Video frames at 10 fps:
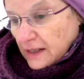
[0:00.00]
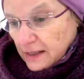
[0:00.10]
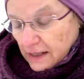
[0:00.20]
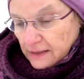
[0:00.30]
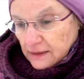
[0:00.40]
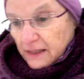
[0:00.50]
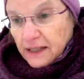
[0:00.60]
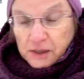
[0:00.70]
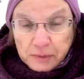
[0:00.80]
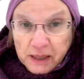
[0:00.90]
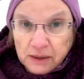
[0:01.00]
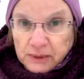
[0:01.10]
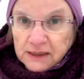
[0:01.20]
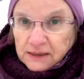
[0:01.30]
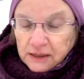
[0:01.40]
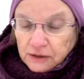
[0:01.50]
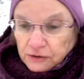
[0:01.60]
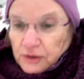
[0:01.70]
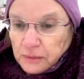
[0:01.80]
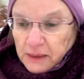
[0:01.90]
and the HbA1c
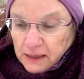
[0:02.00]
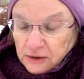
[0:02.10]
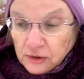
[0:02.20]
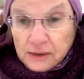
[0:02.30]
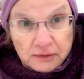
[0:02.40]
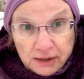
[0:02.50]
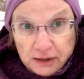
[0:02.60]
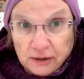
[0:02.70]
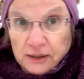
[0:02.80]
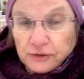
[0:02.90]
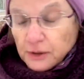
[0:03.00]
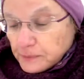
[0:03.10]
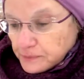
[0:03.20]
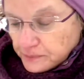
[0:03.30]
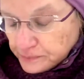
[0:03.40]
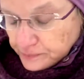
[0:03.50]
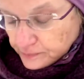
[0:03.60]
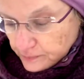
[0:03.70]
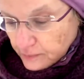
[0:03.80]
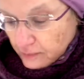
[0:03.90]
confirmed that, so I'm very grateful.
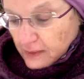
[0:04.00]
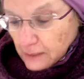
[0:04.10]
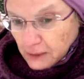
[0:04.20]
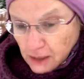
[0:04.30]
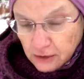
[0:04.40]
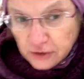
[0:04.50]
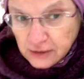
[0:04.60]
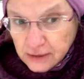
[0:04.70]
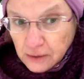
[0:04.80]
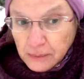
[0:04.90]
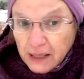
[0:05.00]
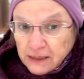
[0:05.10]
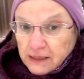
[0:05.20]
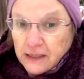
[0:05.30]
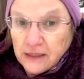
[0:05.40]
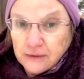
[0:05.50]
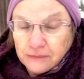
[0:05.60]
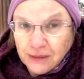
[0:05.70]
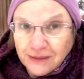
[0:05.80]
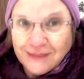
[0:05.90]
My doctor said come back in a year
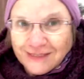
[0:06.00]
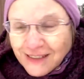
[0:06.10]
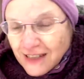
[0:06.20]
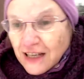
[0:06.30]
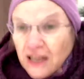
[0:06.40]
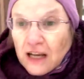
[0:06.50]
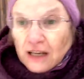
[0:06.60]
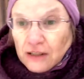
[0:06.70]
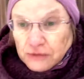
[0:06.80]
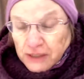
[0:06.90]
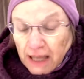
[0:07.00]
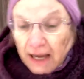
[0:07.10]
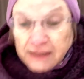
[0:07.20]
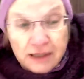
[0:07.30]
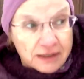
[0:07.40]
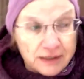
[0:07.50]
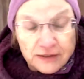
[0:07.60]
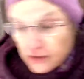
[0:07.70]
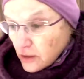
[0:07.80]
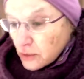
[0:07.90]
for that.
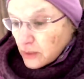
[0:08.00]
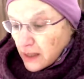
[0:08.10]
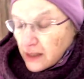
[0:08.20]
So